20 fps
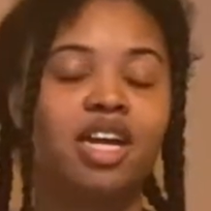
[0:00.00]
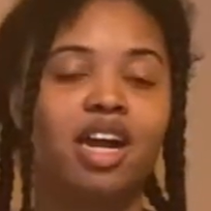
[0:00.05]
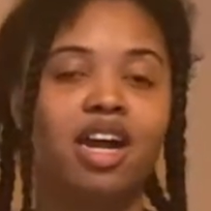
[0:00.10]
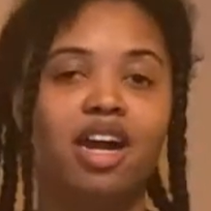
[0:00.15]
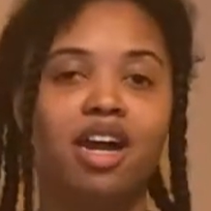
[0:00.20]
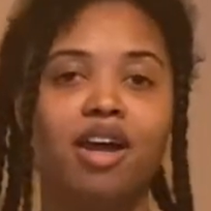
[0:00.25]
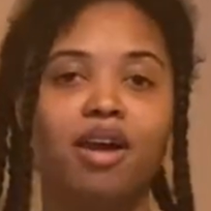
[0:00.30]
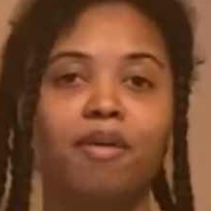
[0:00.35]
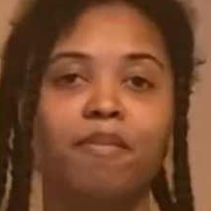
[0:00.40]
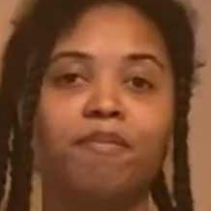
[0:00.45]

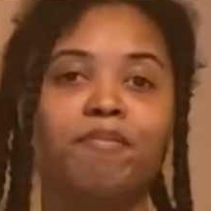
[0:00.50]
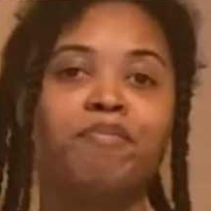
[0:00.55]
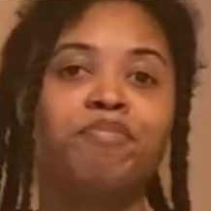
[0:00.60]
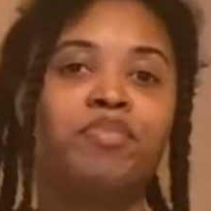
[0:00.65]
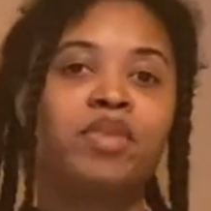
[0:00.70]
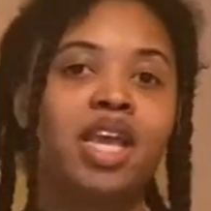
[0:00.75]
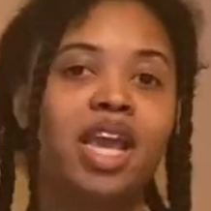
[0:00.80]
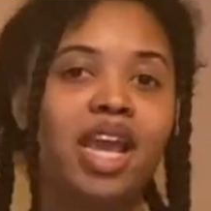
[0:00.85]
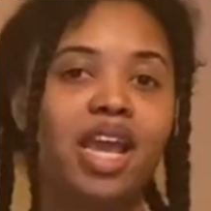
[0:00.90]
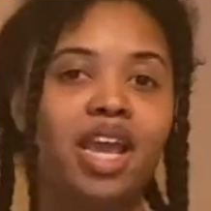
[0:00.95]

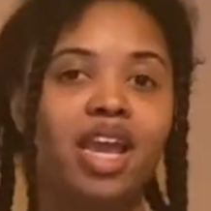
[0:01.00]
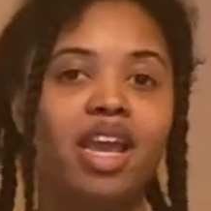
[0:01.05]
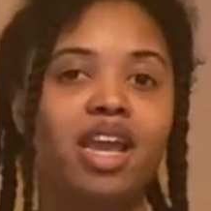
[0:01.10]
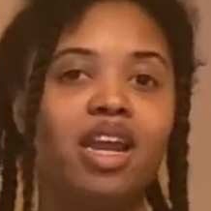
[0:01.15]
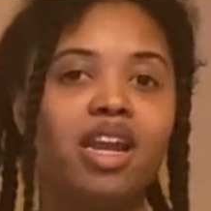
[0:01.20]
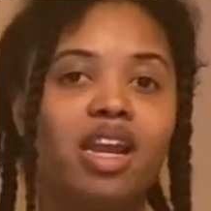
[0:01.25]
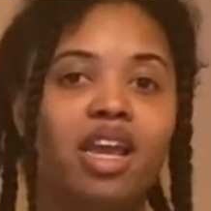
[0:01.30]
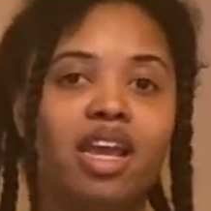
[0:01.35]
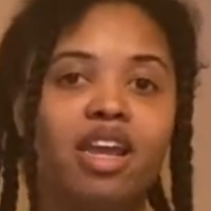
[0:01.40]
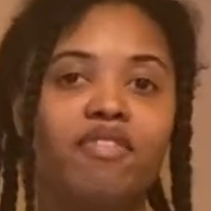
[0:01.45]

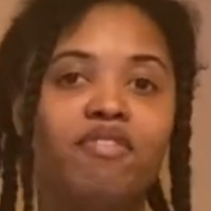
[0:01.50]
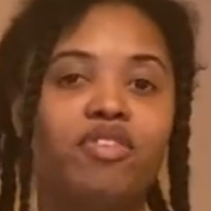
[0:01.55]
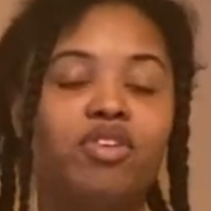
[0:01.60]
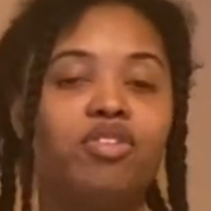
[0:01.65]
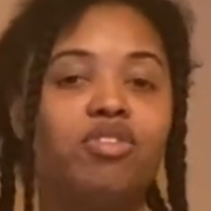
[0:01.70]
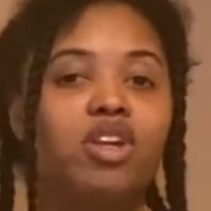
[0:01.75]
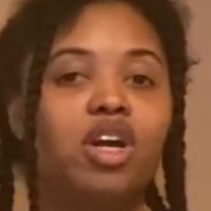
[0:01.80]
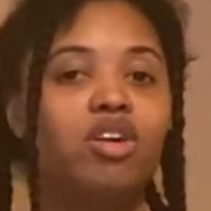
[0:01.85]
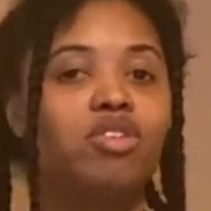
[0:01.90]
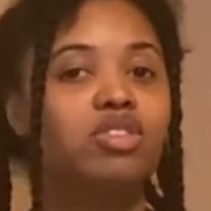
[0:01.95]
And if you
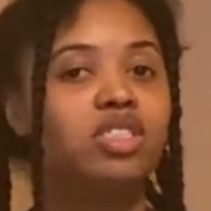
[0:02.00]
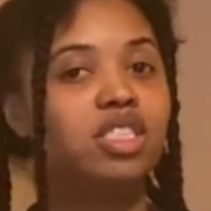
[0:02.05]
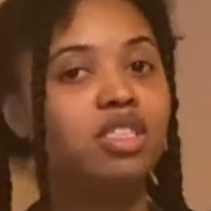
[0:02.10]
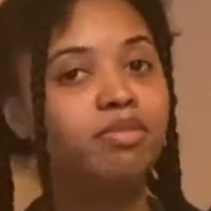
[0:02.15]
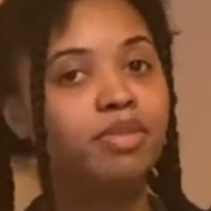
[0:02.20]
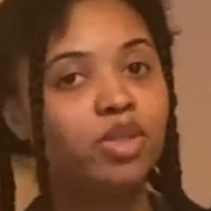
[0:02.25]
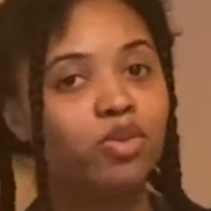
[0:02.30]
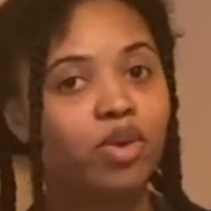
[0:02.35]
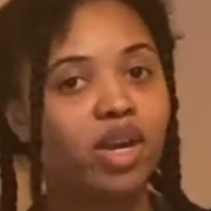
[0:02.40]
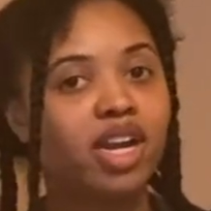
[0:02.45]
don't see
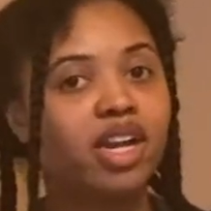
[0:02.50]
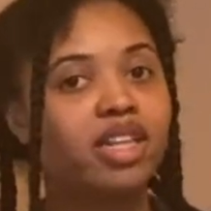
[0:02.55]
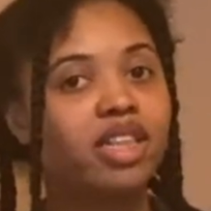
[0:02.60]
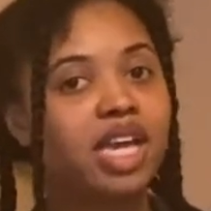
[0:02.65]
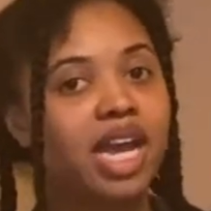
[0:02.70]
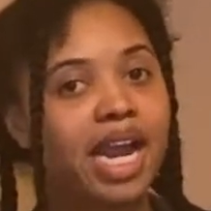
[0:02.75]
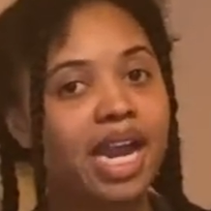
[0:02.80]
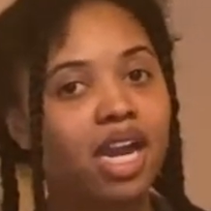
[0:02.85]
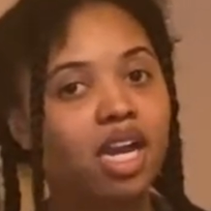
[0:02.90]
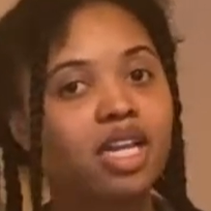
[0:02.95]
me wearing the
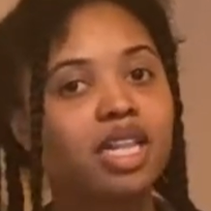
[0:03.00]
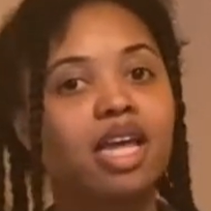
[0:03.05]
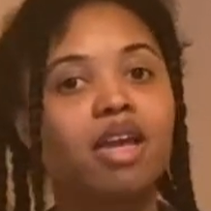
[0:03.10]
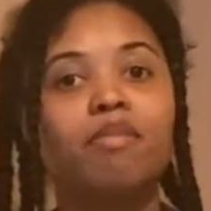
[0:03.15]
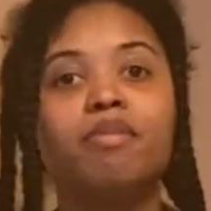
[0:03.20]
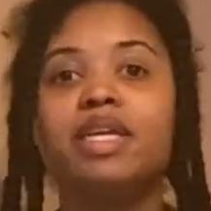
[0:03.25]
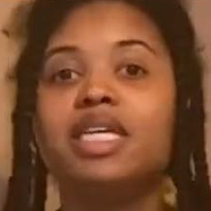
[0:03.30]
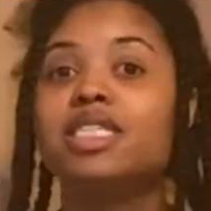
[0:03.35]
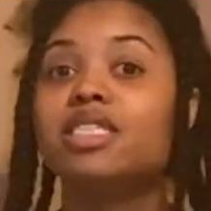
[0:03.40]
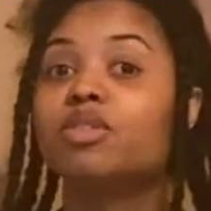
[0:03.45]
hair, that
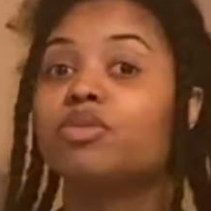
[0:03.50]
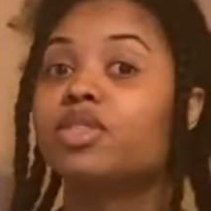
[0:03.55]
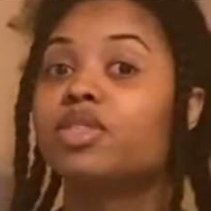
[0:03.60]
means it was a